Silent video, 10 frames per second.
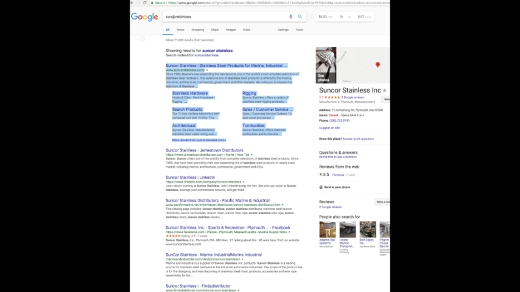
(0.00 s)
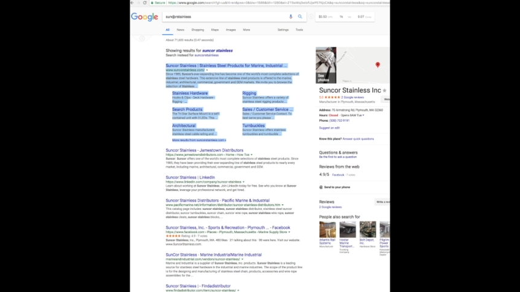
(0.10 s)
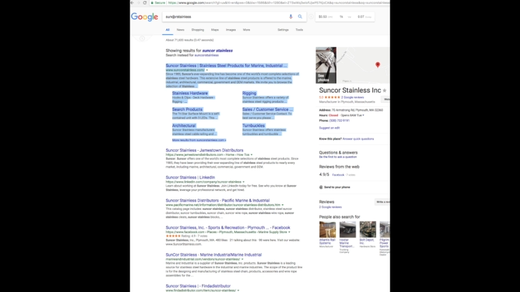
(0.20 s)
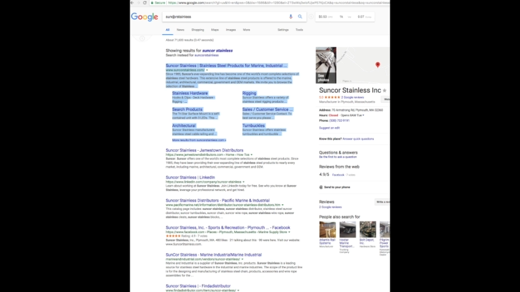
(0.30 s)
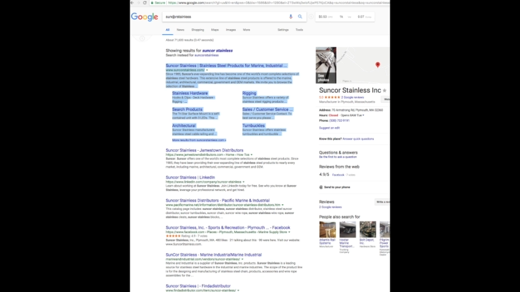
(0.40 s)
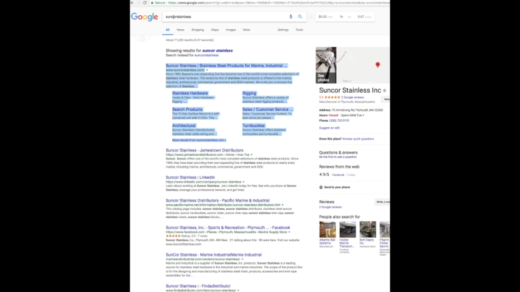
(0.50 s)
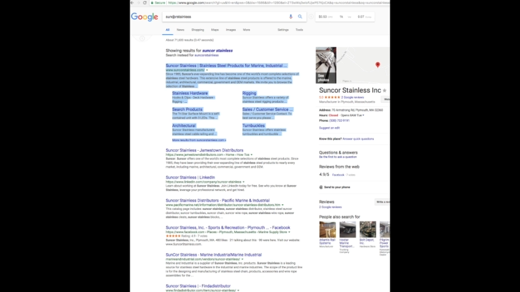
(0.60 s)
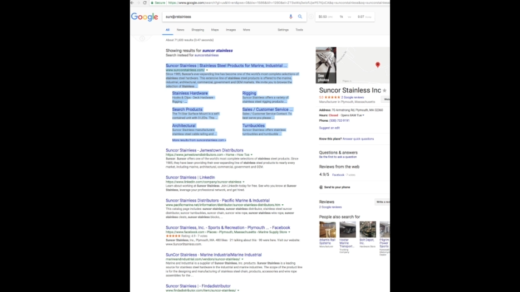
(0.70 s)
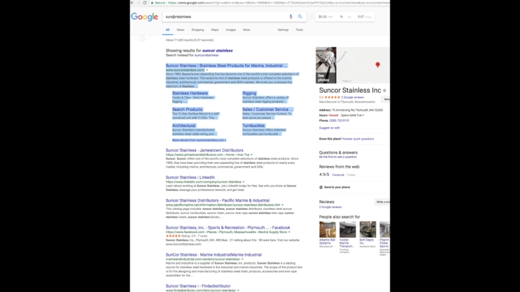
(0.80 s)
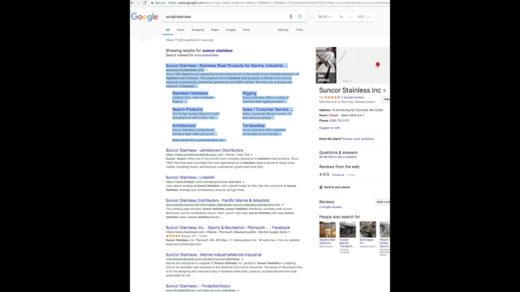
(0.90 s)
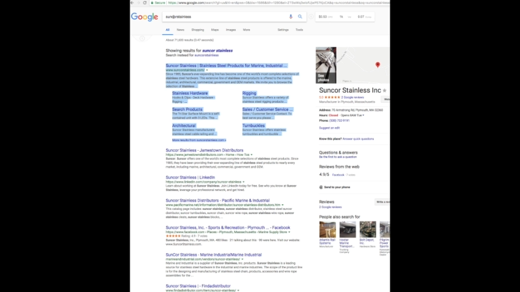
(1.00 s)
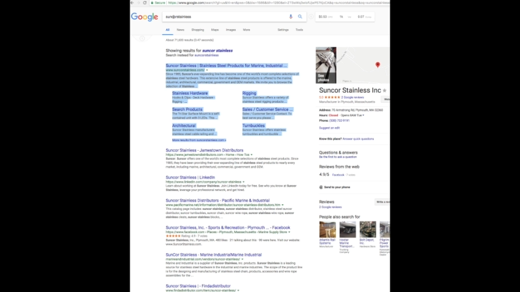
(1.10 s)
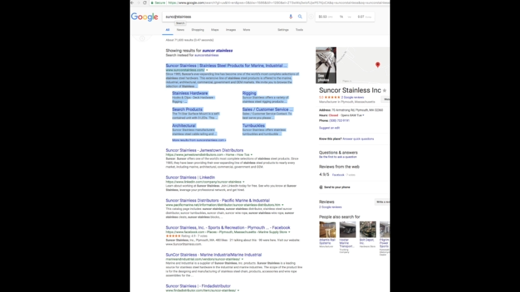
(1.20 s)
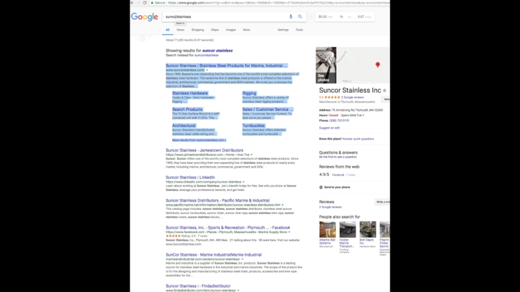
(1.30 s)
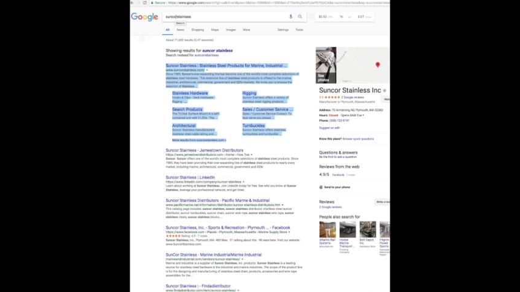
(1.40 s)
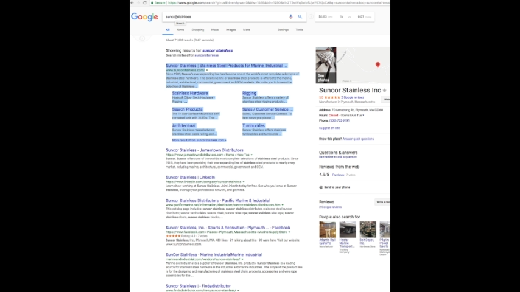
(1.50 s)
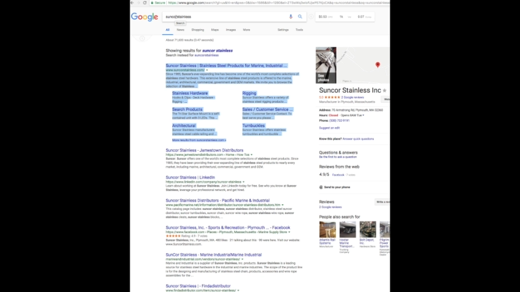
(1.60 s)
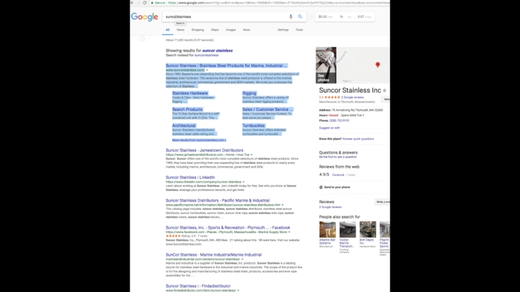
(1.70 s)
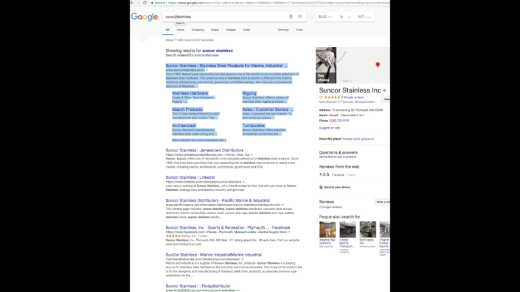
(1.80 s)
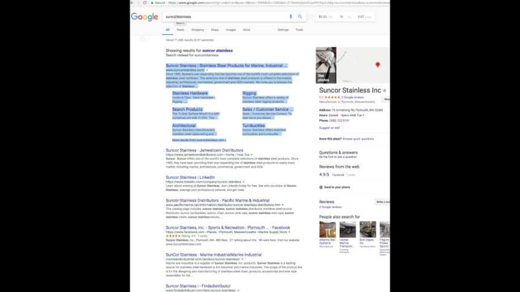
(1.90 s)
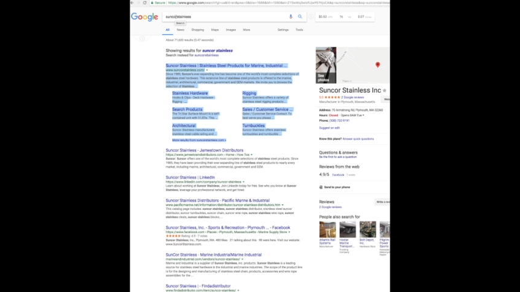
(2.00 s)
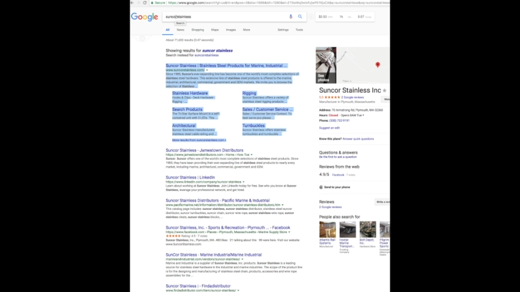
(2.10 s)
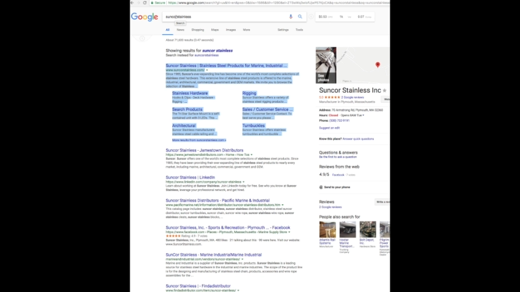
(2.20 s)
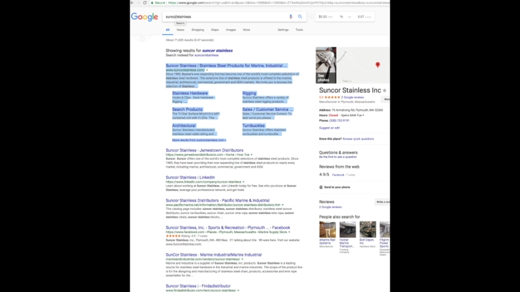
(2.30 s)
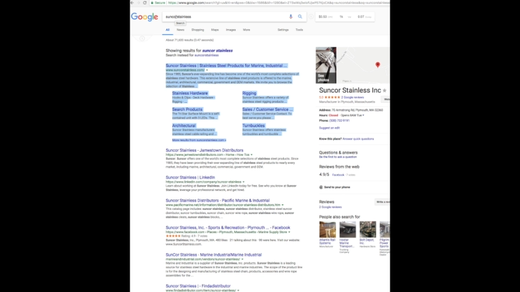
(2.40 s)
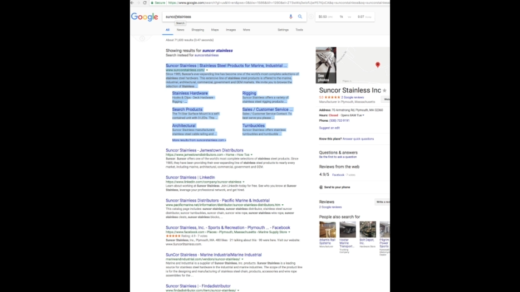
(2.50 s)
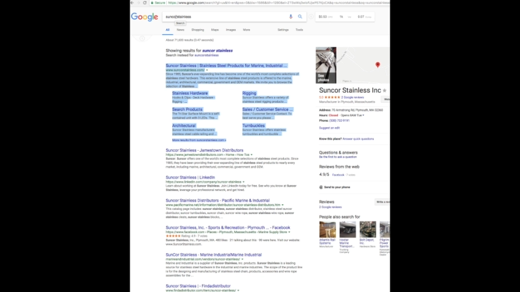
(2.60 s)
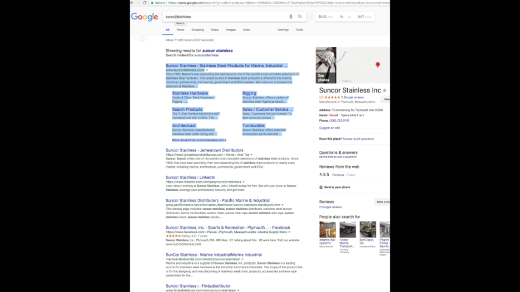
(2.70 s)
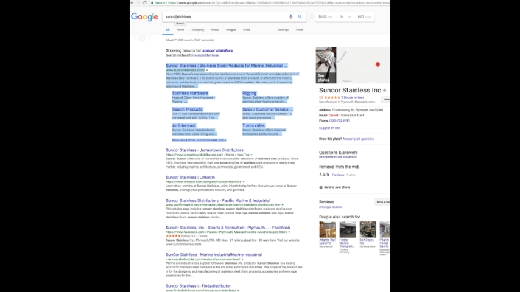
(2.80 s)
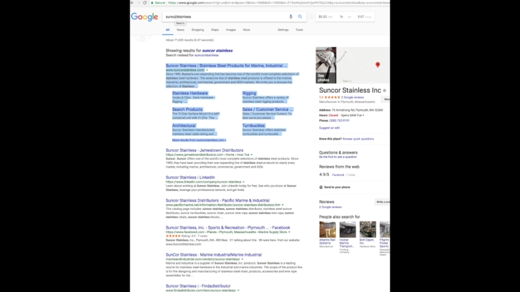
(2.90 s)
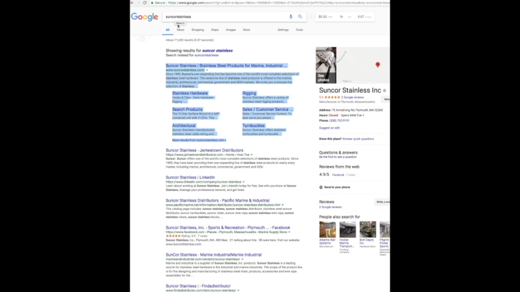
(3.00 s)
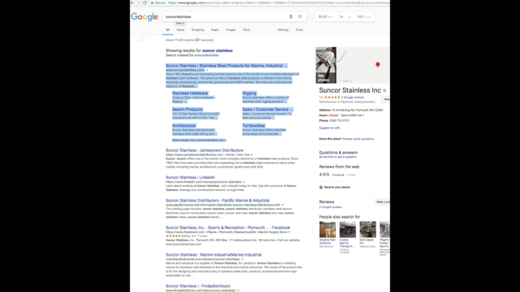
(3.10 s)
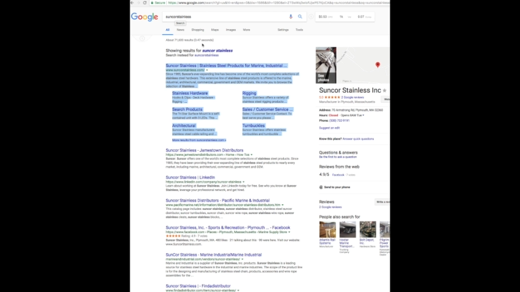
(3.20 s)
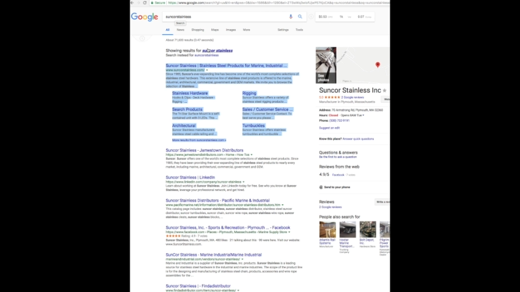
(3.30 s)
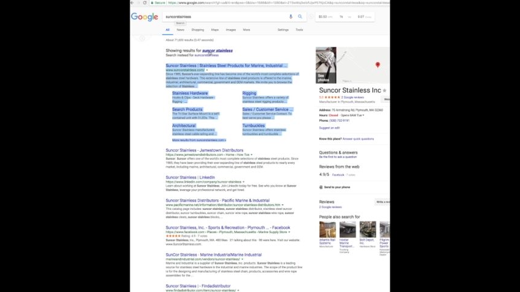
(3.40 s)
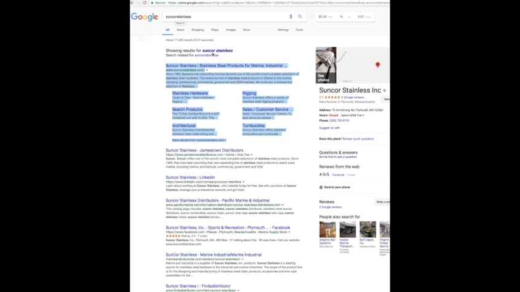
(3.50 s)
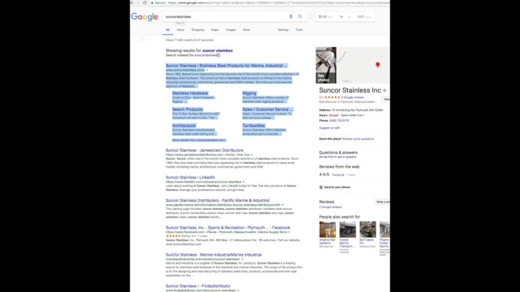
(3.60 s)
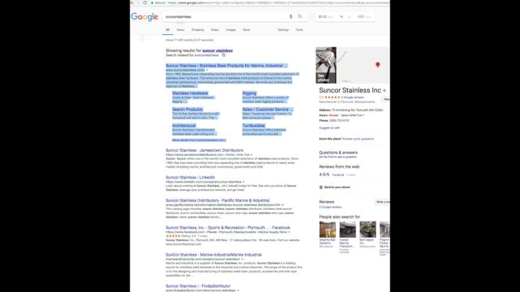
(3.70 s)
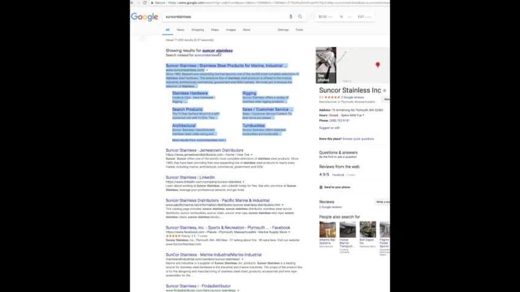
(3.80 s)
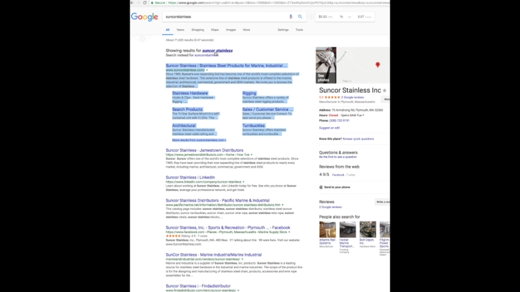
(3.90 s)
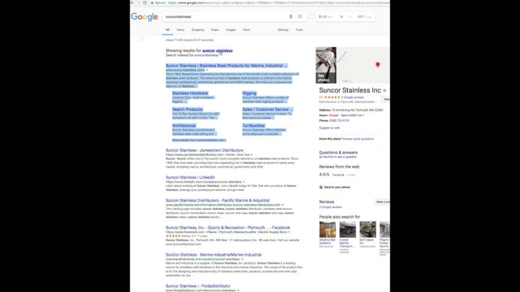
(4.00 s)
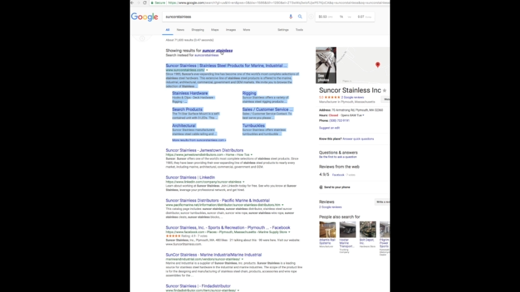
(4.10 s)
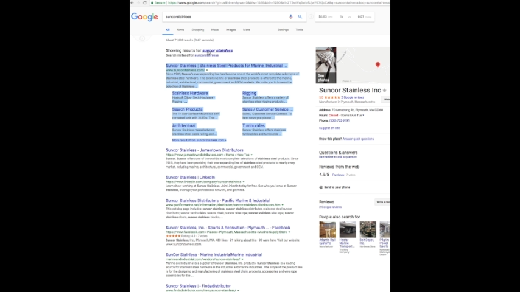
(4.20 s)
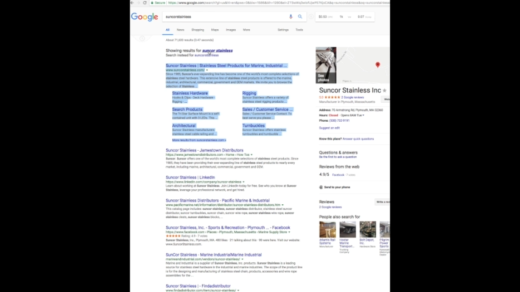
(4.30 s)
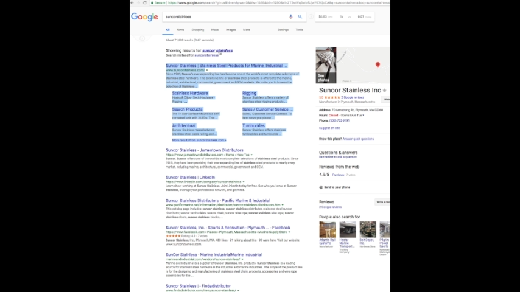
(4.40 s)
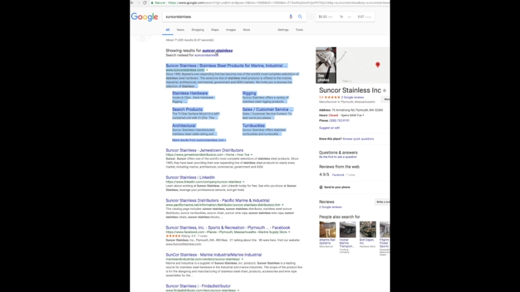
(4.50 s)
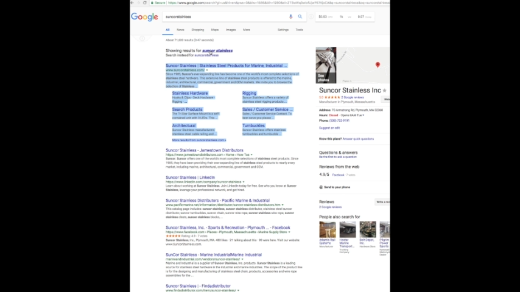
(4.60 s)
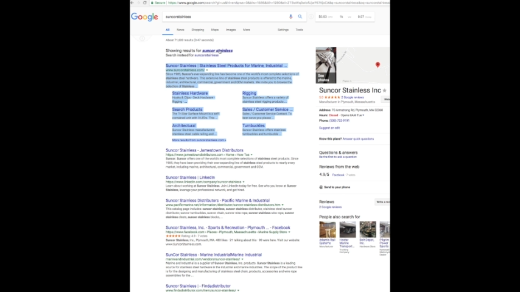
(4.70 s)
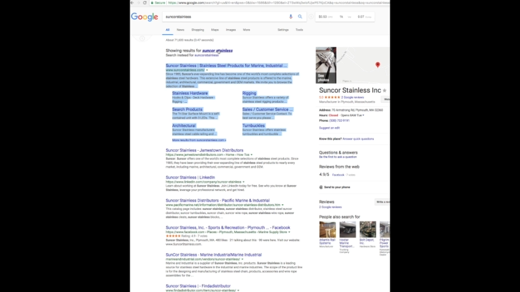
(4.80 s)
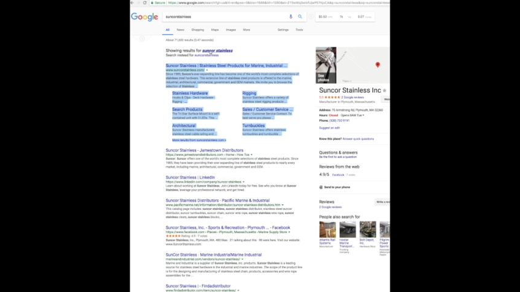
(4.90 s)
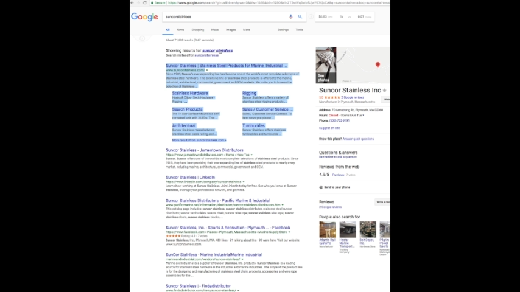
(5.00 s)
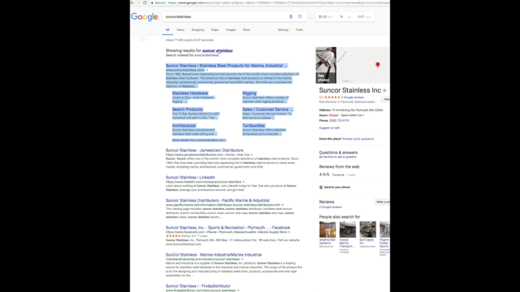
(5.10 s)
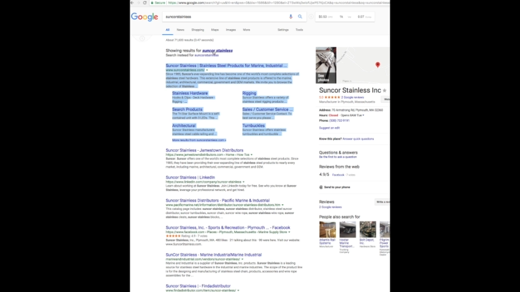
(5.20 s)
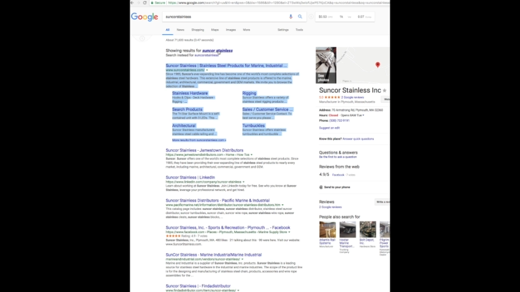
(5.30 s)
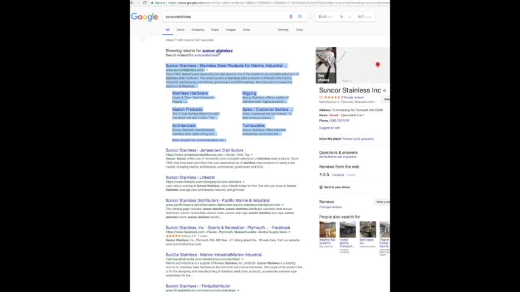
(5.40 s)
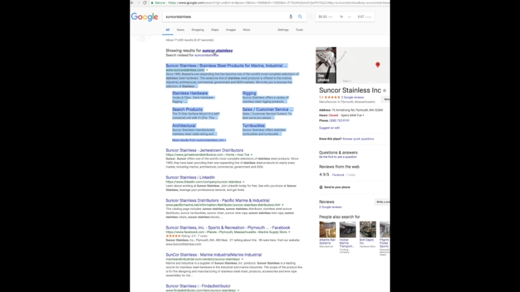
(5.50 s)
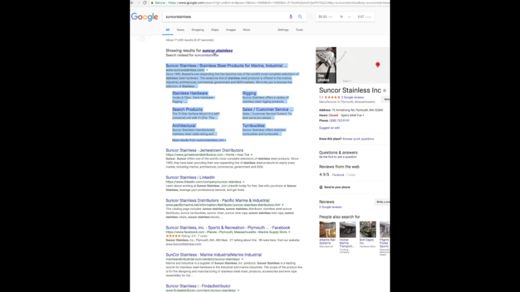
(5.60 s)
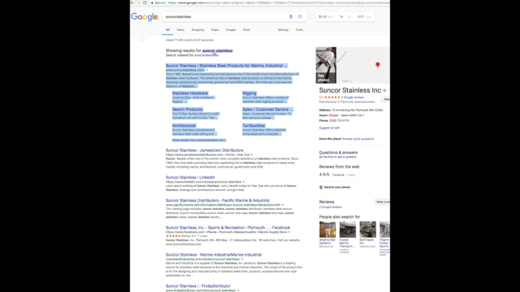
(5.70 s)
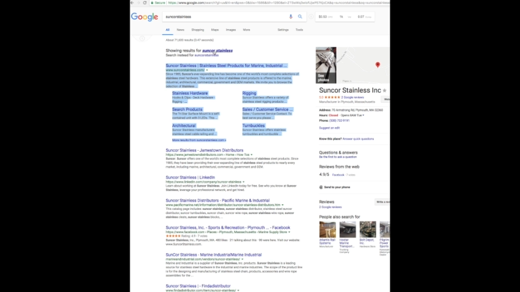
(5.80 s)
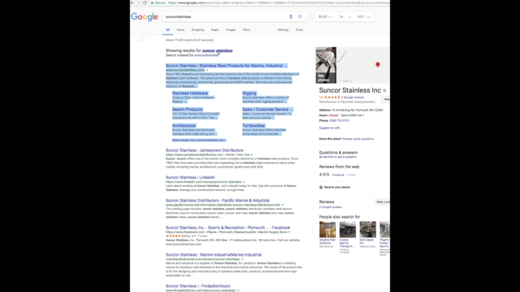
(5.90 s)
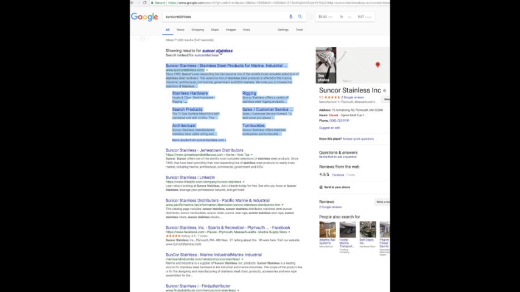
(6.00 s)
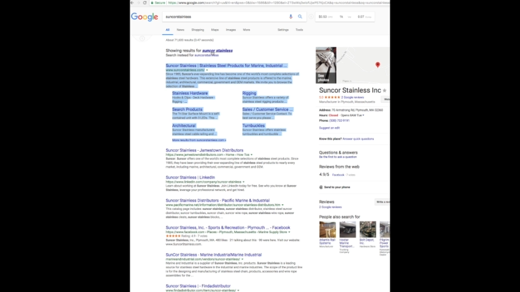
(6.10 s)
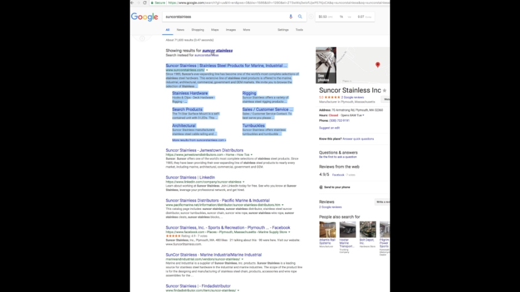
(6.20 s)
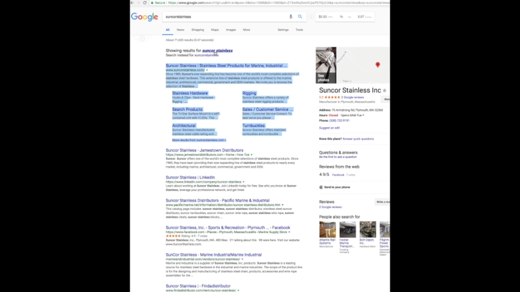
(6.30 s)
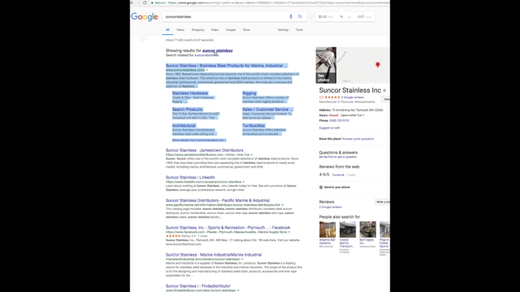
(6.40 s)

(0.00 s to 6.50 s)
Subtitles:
No face is visible, so there are no lips to read.